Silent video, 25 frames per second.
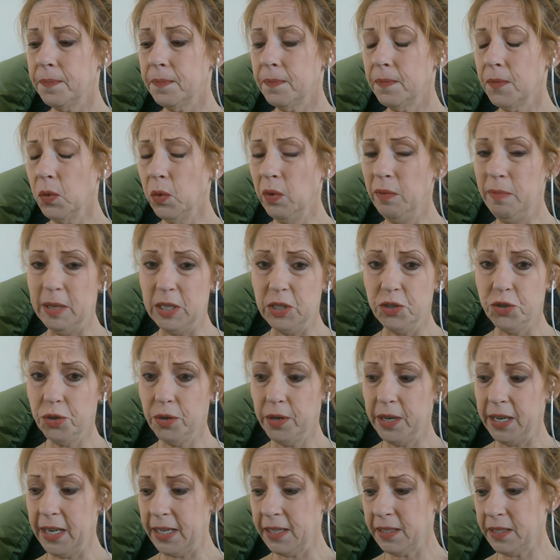we've been
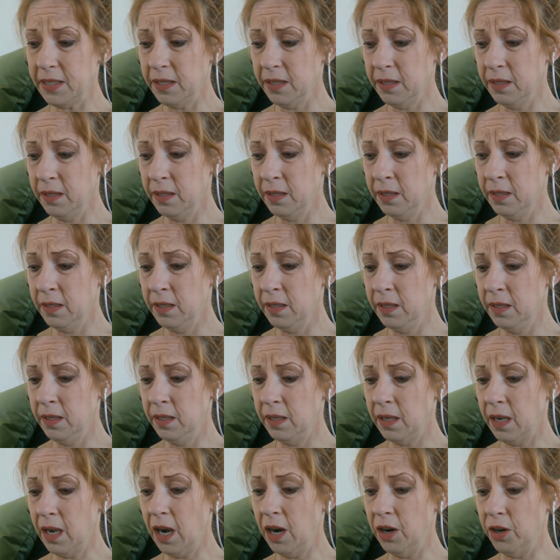tricked.
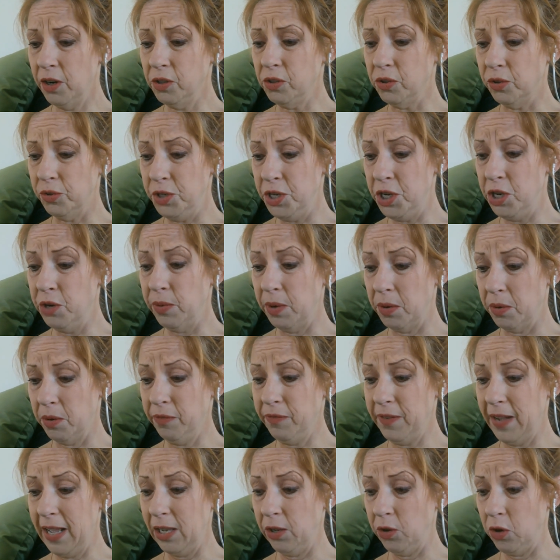Our uncle knew we were
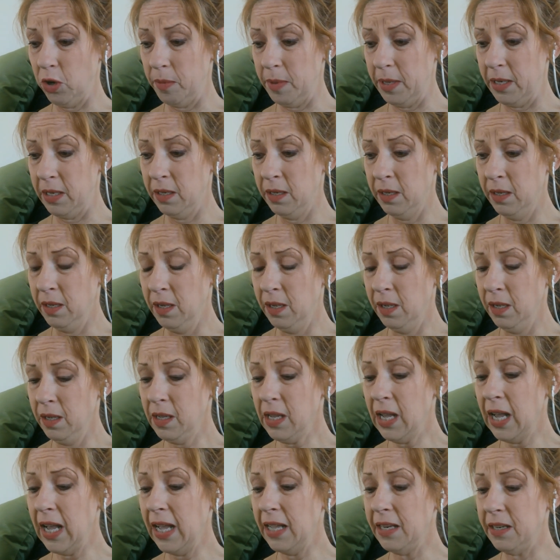following him and
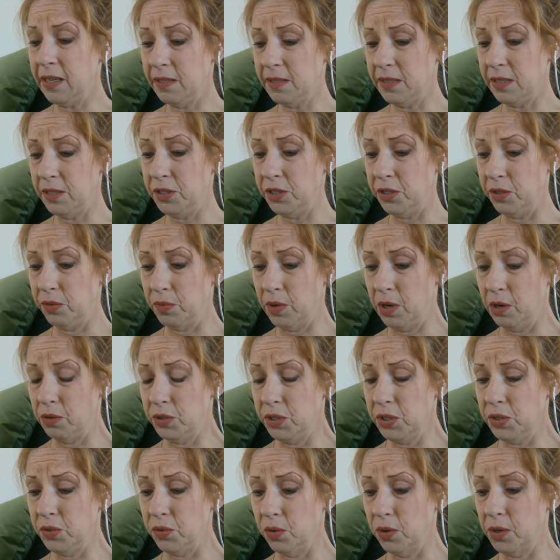conned us into the wrong
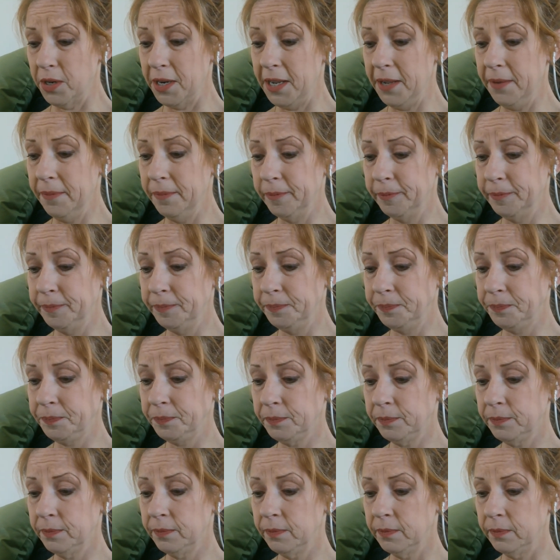story."
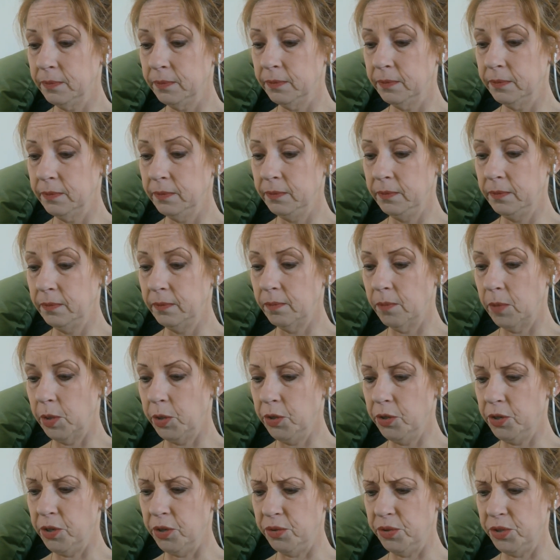Mother
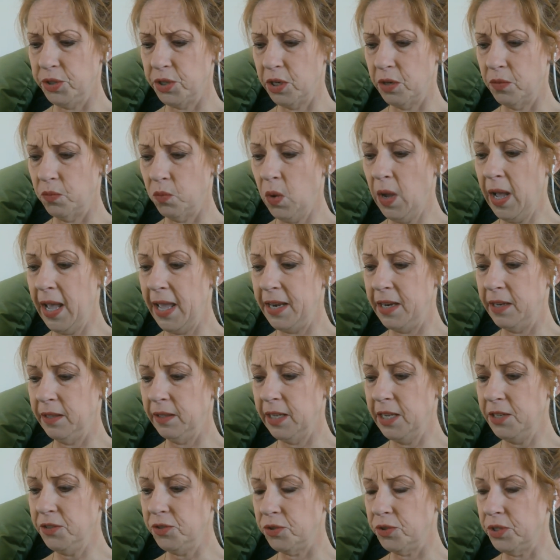Goose turned white, and
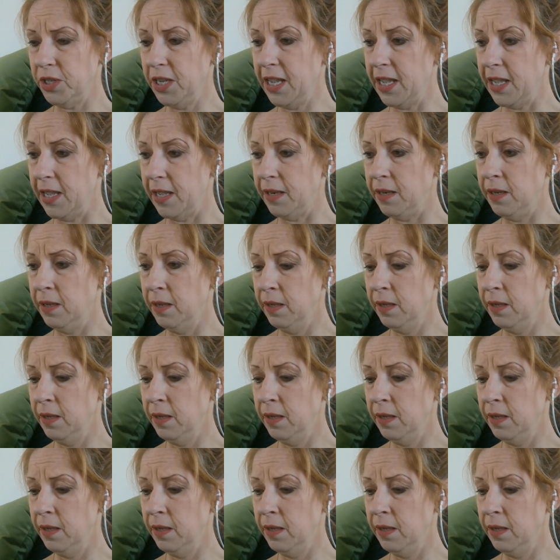Lester's head